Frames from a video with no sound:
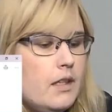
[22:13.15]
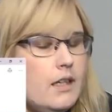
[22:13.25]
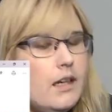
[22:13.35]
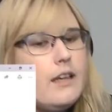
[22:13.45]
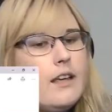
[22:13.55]

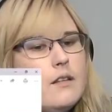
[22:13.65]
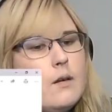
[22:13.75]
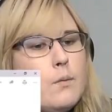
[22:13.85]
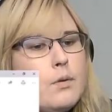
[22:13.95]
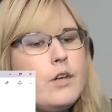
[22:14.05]
And again, the whole
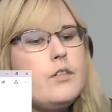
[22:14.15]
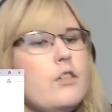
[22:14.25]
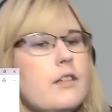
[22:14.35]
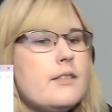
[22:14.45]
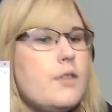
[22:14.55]
point of doing
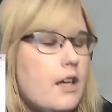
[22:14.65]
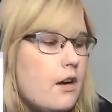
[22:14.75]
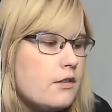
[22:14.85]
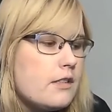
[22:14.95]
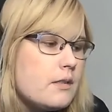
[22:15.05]
these
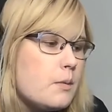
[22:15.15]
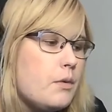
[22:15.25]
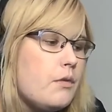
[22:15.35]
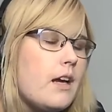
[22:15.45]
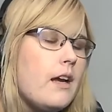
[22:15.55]
videos is to prove
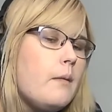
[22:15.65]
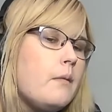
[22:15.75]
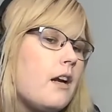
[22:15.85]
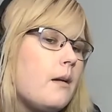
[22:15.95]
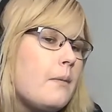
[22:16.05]
that I am
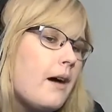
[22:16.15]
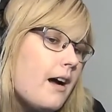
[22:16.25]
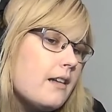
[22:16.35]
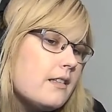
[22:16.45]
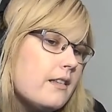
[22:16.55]
not a
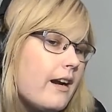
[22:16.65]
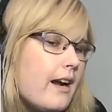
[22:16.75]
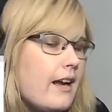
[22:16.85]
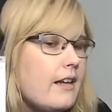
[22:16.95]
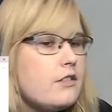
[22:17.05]
bot, that
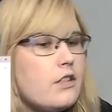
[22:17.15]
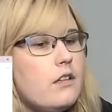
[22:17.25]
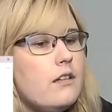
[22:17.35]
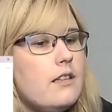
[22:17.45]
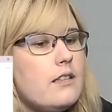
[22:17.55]
I
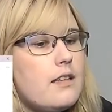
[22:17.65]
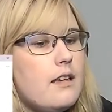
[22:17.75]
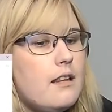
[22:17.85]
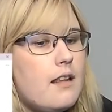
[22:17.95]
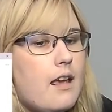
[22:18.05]
generally see
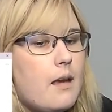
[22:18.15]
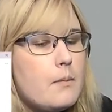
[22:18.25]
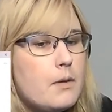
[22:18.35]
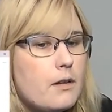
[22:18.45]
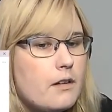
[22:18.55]
that
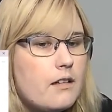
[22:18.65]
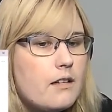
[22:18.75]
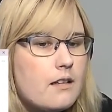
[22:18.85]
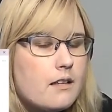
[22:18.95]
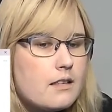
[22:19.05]
Amber Heard
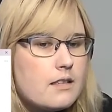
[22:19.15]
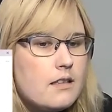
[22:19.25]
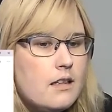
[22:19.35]
is,